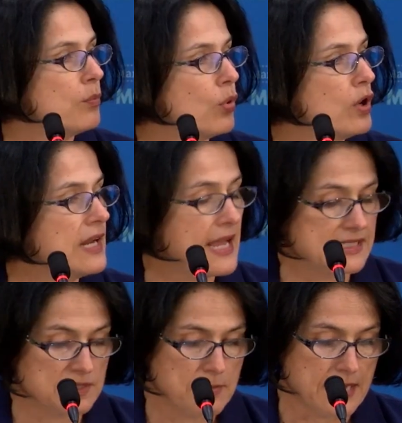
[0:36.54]
The board
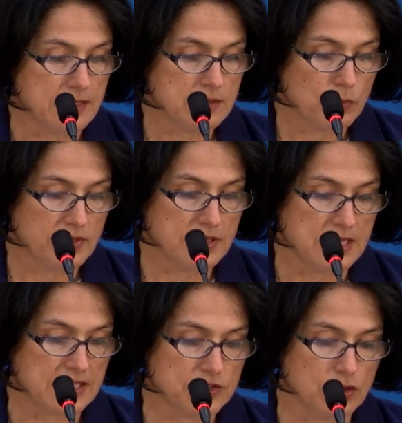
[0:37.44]
has met with
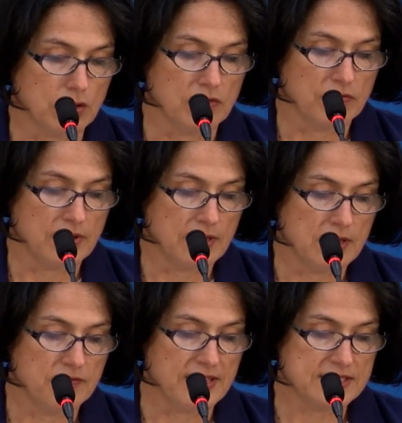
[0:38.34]
the external
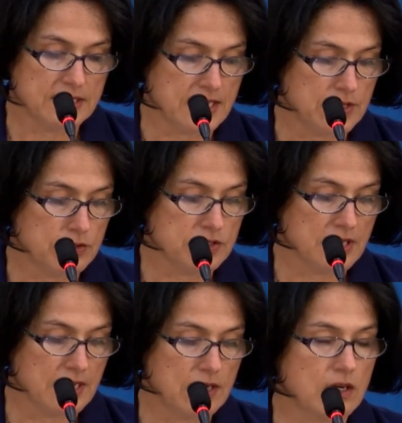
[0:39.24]
investigators
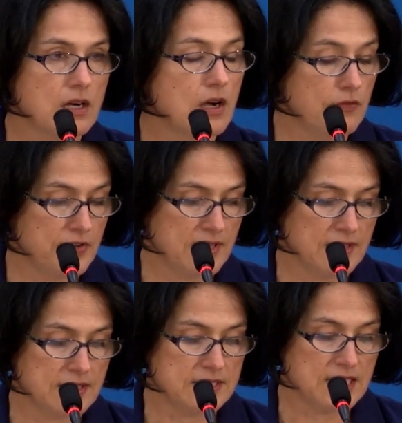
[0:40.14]
and are confident
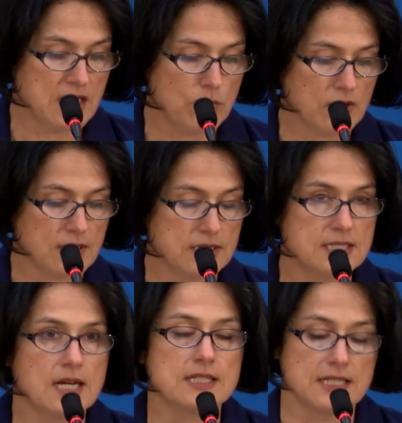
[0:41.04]
that the team will
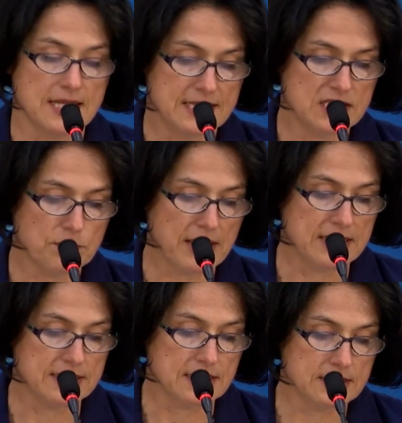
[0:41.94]
conduct an
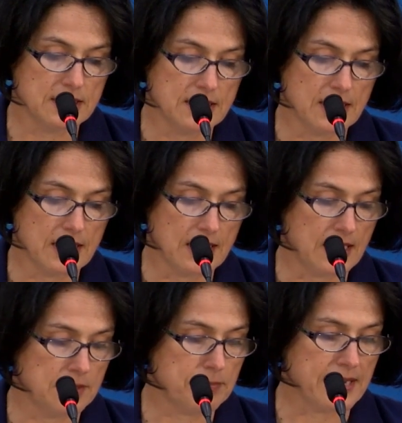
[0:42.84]
independent,
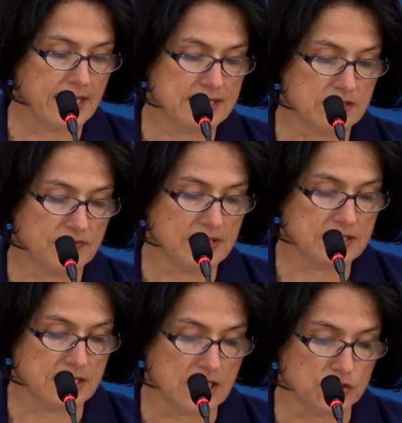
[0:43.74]
unbiased
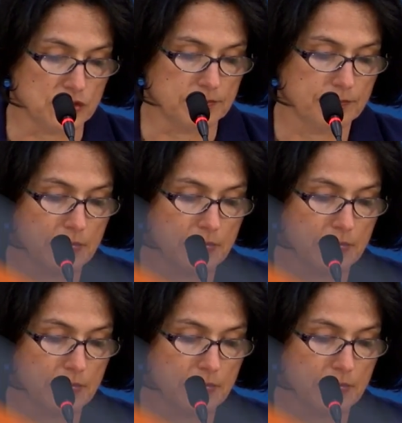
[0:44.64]
investigation.